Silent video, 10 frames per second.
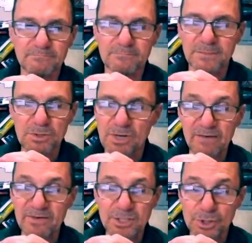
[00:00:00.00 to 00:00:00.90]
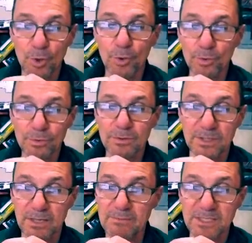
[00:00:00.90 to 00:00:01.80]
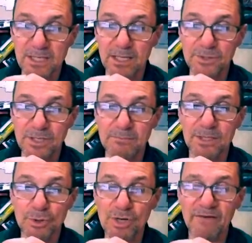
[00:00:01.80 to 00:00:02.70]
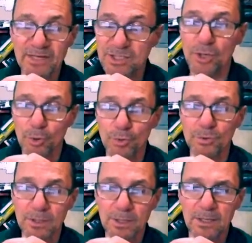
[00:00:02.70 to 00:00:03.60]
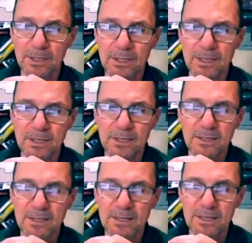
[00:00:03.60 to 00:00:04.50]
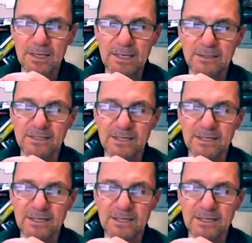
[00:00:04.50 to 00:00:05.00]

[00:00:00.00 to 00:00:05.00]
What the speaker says: you have a soul. Let me tell you something, you have a soul, and